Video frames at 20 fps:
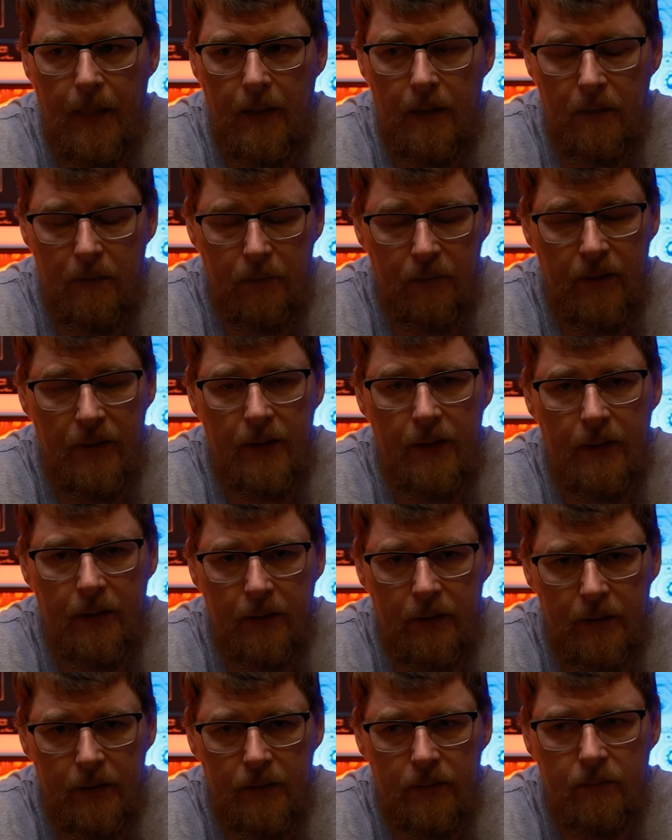They were really
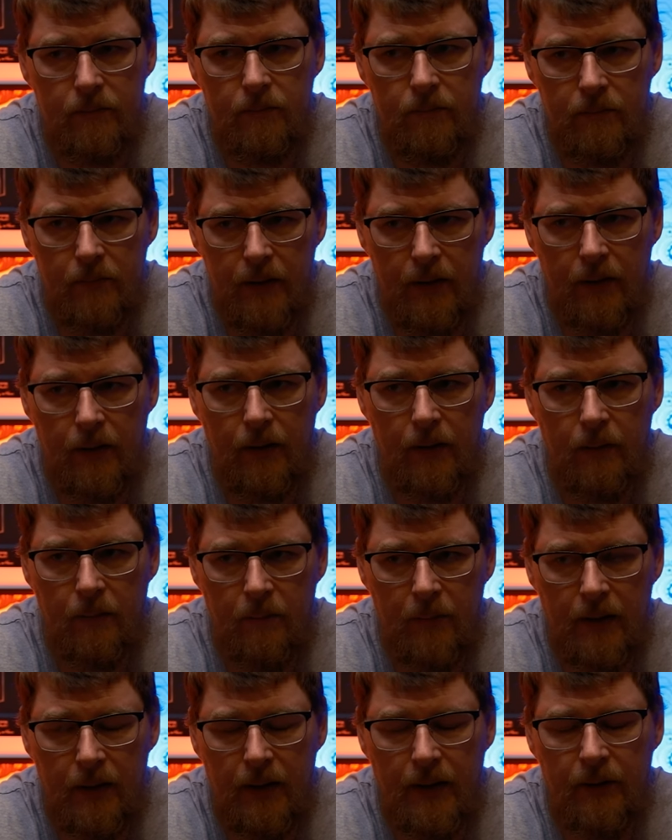good.
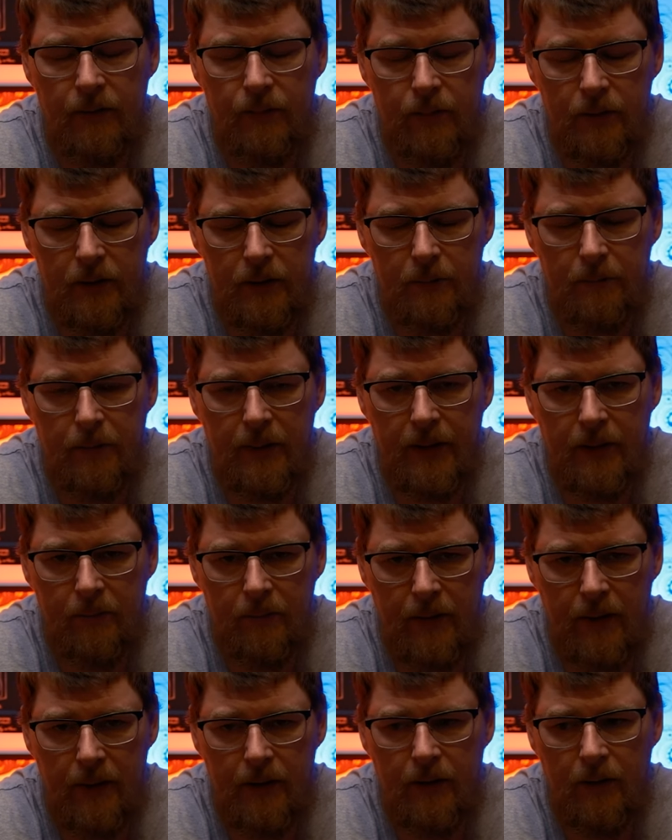My life was picking
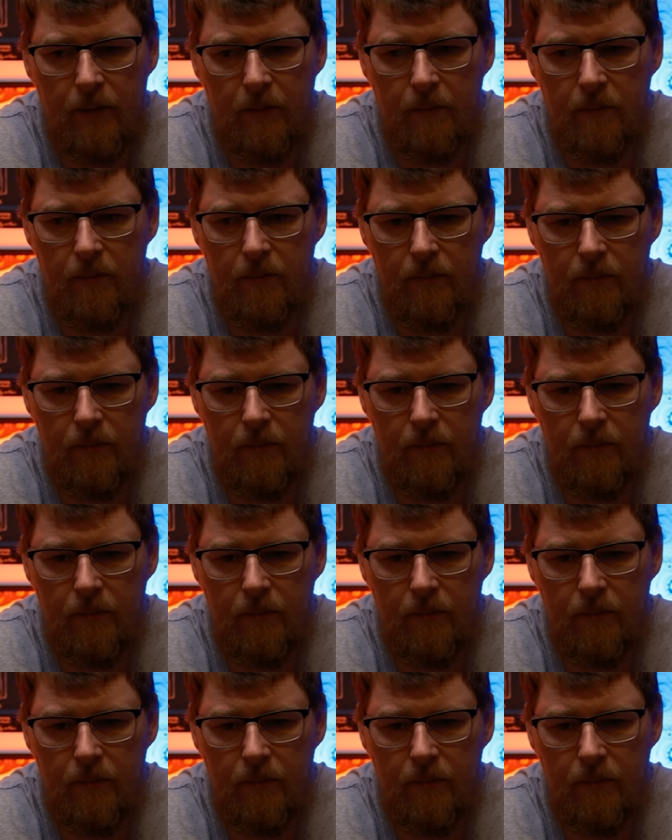back up.